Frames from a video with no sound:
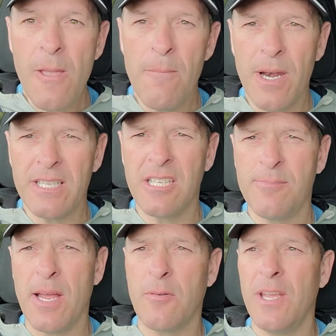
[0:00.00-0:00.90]
But I
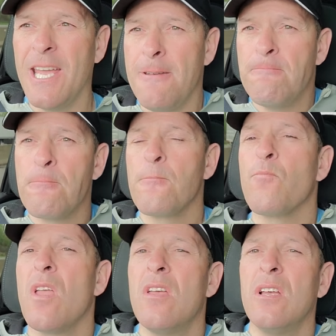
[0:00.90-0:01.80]
suspect we can.
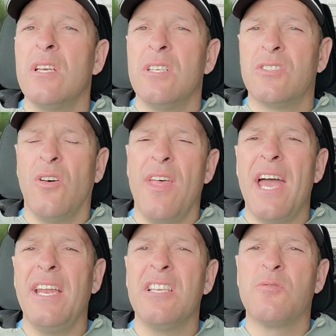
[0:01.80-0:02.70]
So
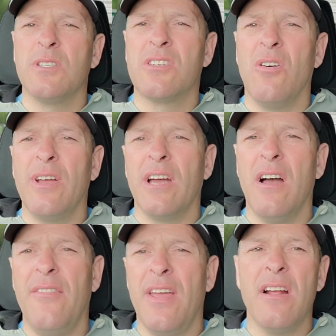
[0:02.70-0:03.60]
that is what's going
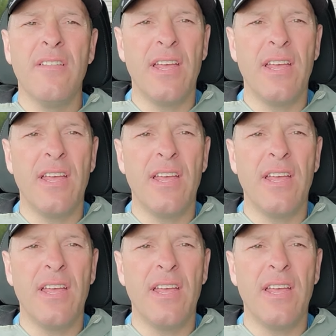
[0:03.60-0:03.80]
on there.